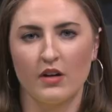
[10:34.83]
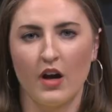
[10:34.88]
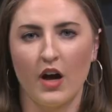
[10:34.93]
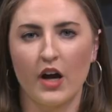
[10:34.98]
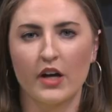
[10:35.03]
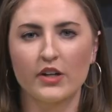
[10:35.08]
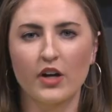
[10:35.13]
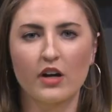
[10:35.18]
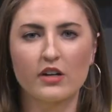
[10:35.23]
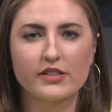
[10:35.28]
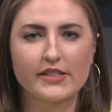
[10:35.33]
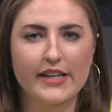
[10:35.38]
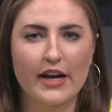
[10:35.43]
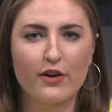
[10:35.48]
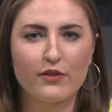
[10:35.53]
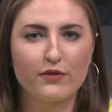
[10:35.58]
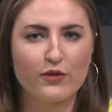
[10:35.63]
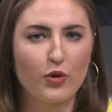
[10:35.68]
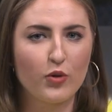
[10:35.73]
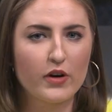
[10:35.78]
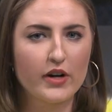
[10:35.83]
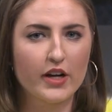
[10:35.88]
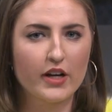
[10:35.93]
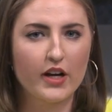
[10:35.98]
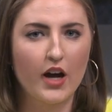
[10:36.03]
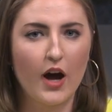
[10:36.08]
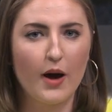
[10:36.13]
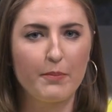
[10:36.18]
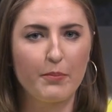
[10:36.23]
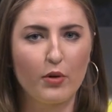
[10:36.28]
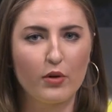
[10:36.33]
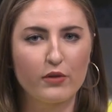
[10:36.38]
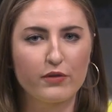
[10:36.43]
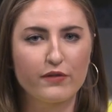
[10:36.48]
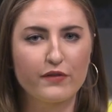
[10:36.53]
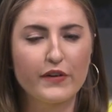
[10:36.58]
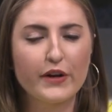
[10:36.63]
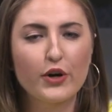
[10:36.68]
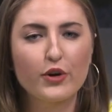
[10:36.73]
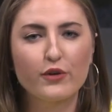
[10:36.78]
A young South Florida couple
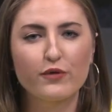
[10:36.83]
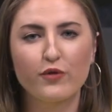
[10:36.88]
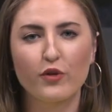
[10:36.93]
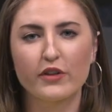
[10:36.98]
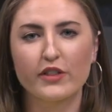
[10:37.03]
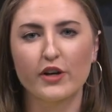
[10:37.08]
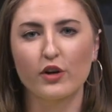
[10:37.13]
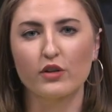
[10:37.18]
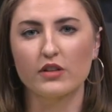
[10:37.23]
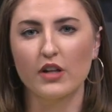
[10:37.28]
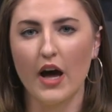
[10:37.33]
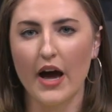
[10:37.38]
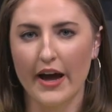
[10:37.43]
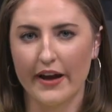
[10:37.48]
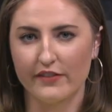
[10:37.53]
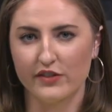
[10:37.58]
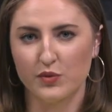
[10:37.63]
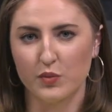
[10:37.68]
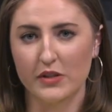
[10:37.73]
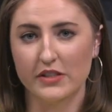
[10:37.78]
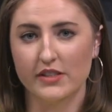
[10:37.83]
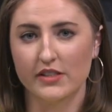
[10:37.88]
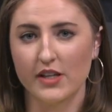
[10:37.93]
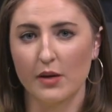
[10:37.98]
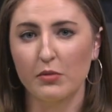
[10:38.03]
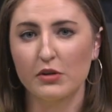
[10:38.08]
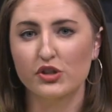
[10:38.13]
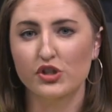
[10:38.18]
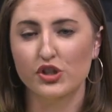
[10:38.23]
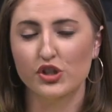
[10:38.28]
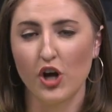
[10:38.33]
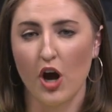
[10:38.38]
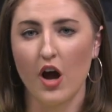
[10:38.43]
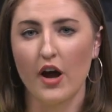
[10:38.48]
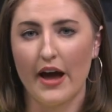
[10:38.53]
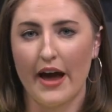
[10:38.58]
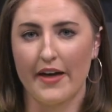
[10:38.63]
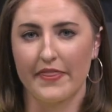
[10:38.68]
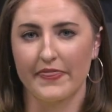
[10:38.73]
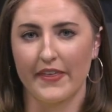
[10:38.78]
feared for their lives when someone shot
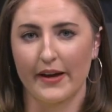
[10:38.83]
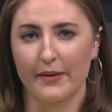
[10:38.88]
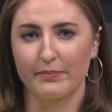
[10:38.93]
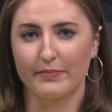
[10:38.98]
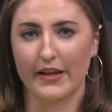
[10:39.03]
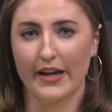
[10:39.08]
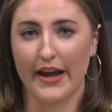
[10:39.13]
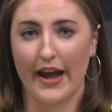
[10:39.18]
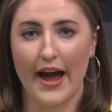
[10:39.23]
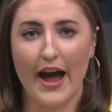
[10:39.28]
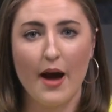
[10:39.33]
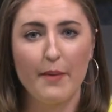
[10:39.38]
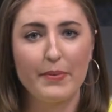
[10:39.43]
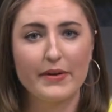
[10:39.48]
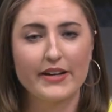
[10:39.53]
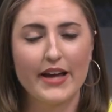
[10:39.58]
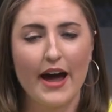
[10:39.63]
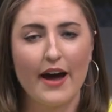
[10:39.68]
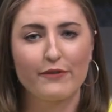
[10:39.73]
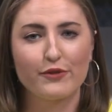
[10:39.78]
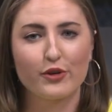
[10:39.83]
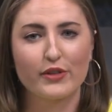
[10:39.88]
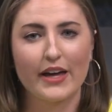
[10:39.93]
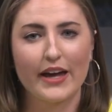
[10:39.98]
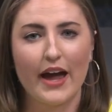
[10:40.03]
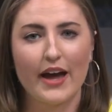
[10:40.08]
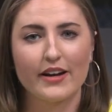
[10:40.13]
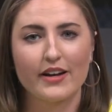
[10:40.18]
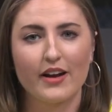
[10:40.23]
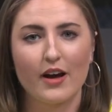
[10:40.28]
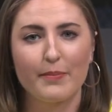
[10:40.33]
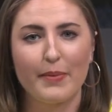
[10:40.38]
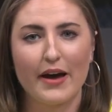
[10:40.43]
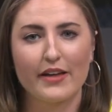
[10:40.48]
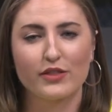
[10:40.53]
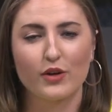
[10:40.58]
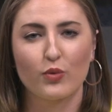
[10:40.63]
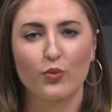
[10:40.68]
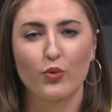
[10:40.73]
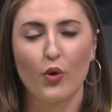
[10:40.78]
at them. It happened after they ended up
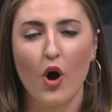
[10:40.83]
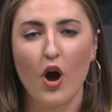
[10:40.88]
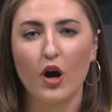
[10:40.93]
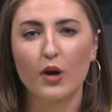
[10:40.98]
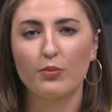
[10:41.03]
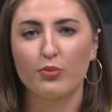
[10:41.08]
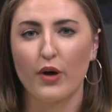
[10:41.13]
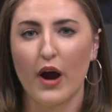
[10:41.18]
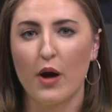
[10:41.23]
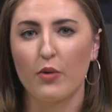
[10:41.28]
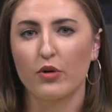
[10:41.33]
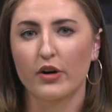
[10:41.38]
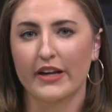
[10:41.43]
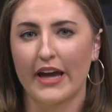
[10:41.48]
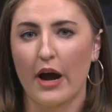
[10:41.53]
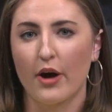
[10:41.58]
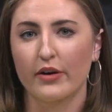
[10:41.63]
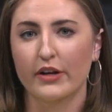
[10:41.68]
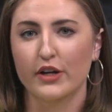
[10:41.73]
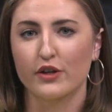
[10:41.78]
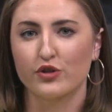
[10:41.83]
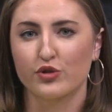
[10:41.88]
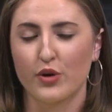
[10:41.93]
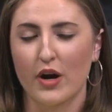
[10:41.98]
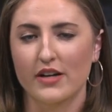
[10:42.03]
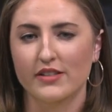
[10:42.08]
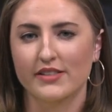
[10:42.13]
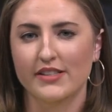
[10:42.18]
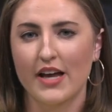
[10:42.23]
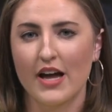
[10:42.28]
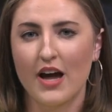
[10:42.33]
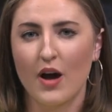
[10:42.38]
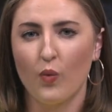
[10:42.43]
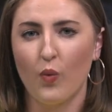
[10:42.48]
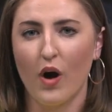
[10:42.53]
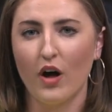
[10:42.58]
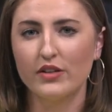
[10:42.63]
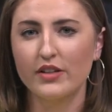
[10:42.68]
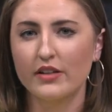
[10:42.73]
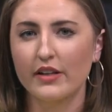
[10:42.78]
at the wrong Broward County address
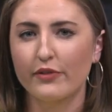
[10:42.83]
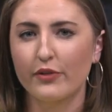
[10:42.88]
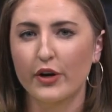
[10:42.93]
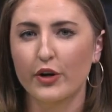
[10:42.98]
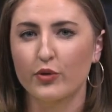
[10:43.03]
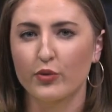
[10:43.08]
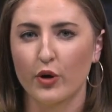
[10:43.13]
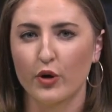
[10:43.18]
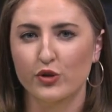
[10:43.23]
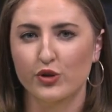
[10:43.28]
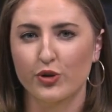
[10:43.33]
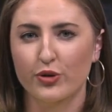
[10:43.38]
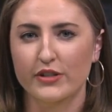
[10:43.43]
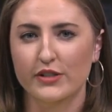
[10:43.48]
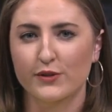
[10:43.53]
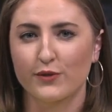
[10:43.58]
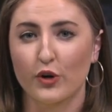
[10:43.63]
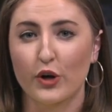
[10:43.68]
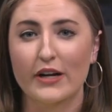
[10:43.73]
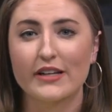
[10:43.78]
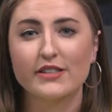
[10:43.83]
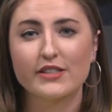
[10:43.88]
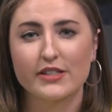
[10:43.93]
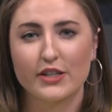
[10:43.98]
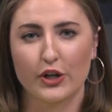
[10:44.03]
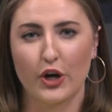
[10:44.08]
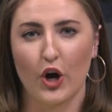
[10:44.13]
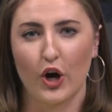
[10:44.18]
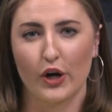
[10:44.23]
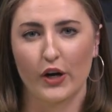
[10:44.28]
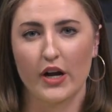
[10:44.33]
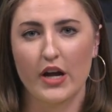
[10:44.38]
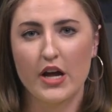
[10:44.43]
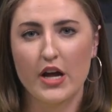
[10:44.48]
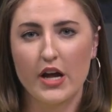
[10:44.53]
while delivering groceries for Instacart.